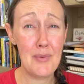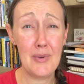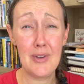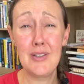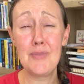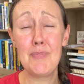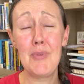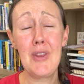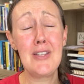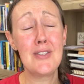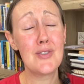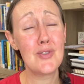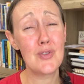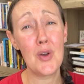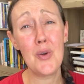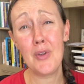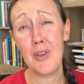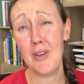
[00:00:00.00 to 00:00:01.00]
would be
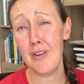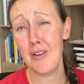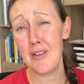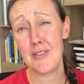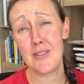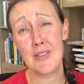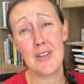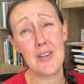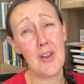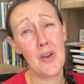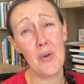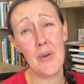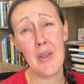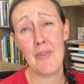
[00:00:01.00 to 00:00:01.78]
so curious to know